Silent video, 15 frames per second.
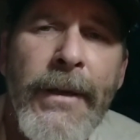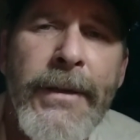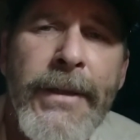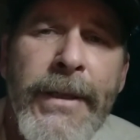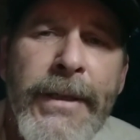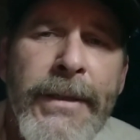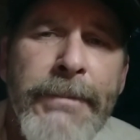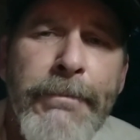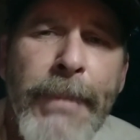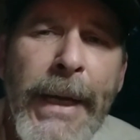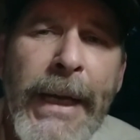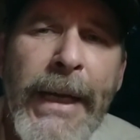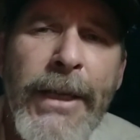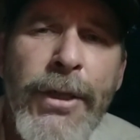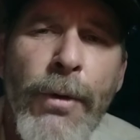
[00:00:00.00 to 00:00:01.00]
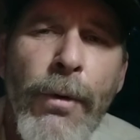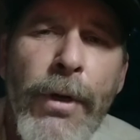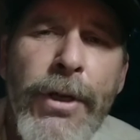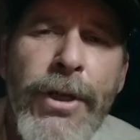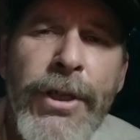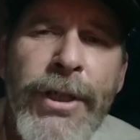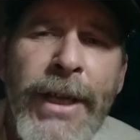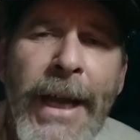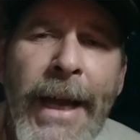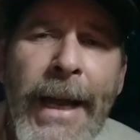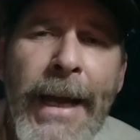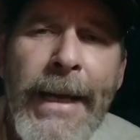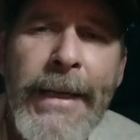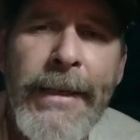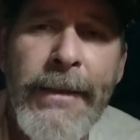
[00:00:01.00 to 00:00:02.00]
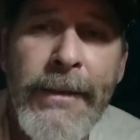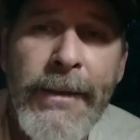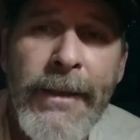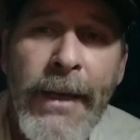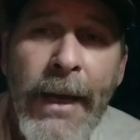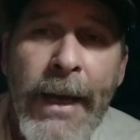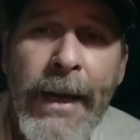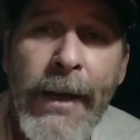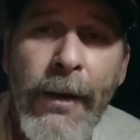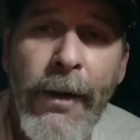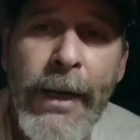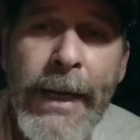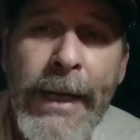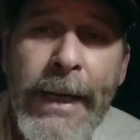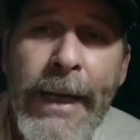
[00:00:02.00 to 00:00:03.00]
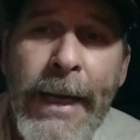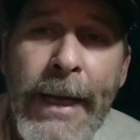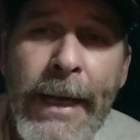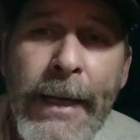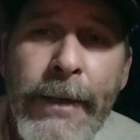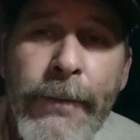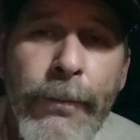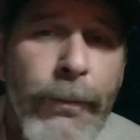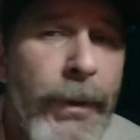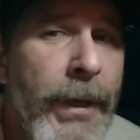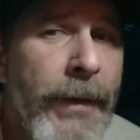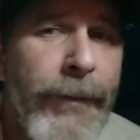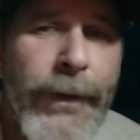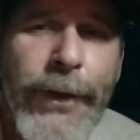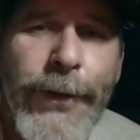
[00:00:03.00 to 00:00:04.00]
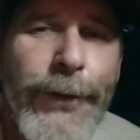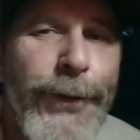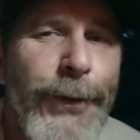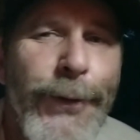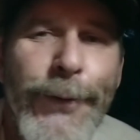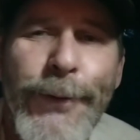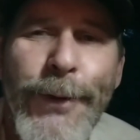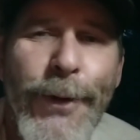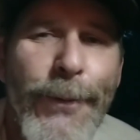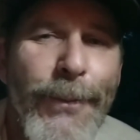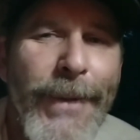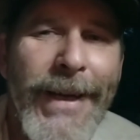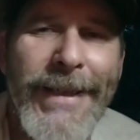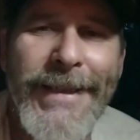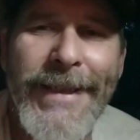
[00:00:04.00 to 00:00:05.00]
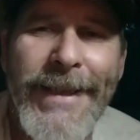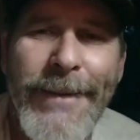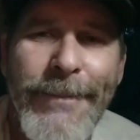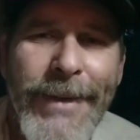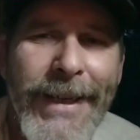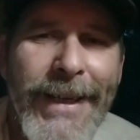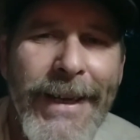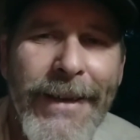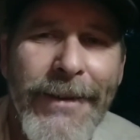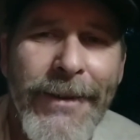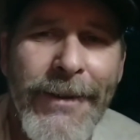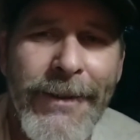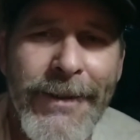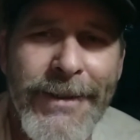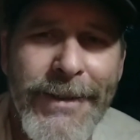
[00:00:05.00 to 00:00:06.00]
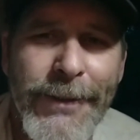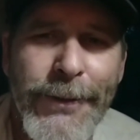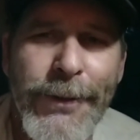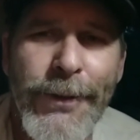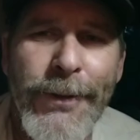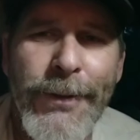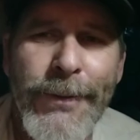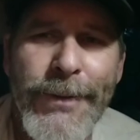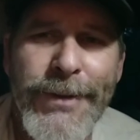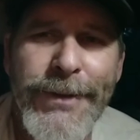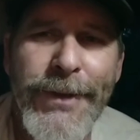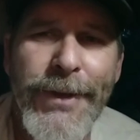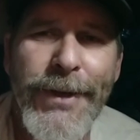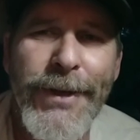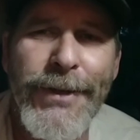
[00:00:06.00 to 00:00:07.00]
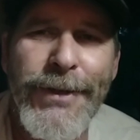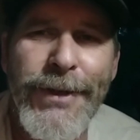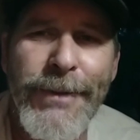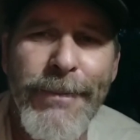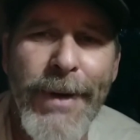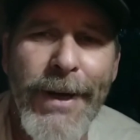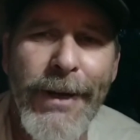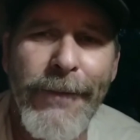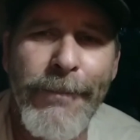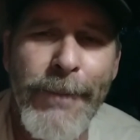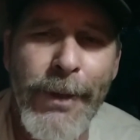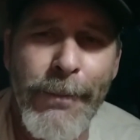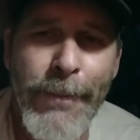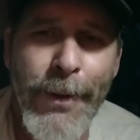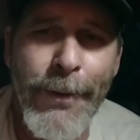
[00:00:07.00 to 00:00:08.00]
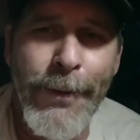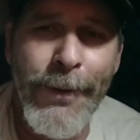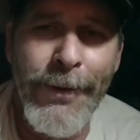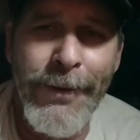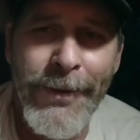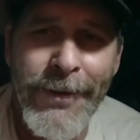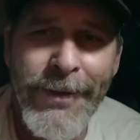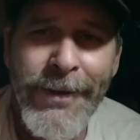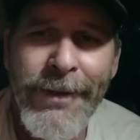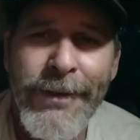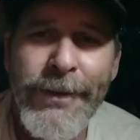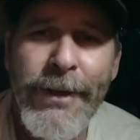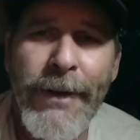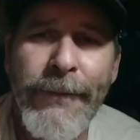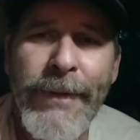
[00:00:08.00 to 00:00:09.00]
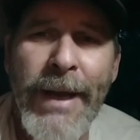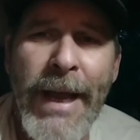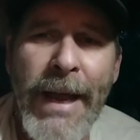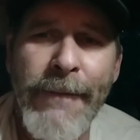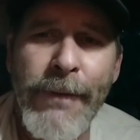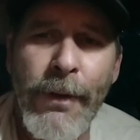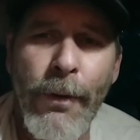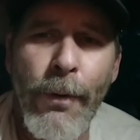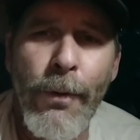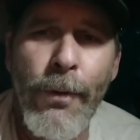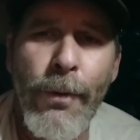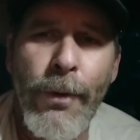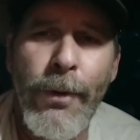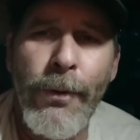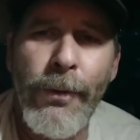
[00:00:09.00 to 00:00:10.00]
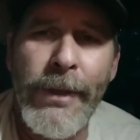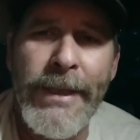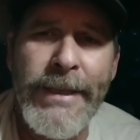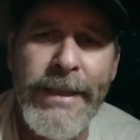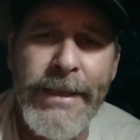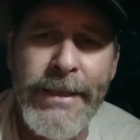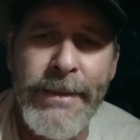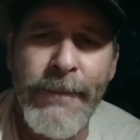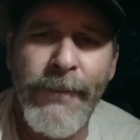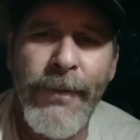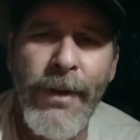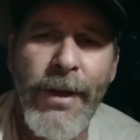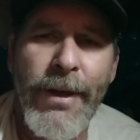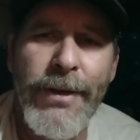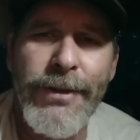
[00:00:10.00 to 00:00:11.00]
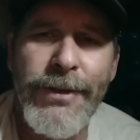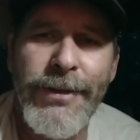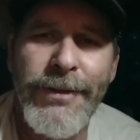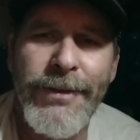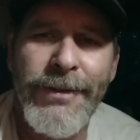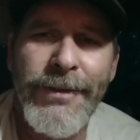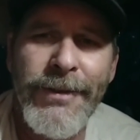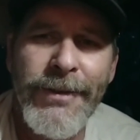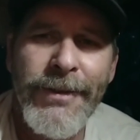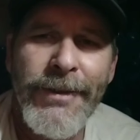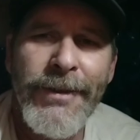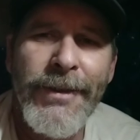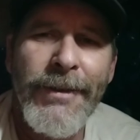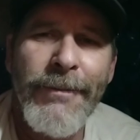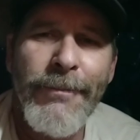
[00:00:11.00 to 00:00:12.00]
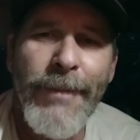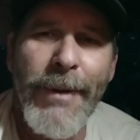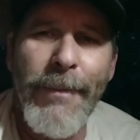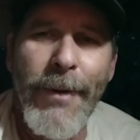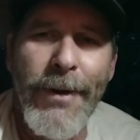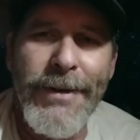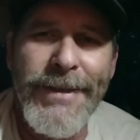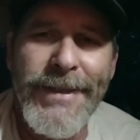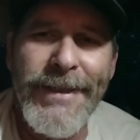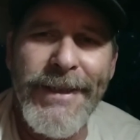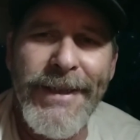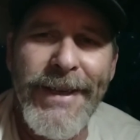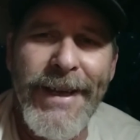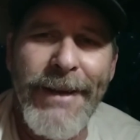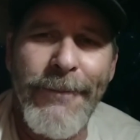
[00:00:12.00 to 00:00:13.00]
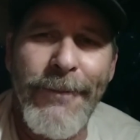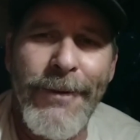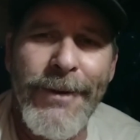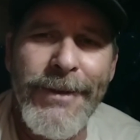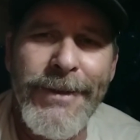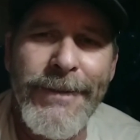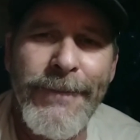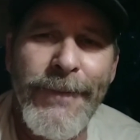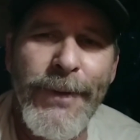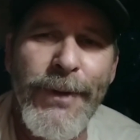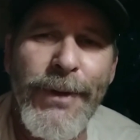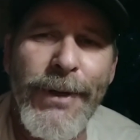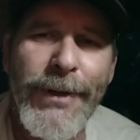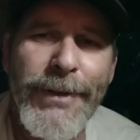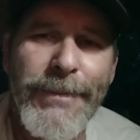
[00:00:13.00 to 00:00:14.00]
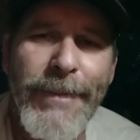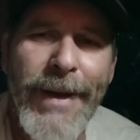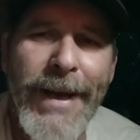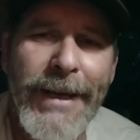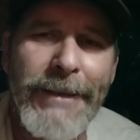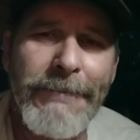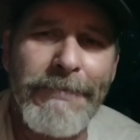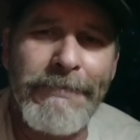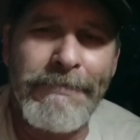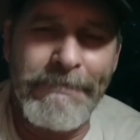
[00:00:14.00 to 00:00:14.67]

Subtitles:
There's this pinkish orangish kind and a green kind. Whatever you do, don't mix them together because they'll turn to a sludge in the bottom of your motor. You have to have your whole cooling system flushed. My boss did that once a few years back.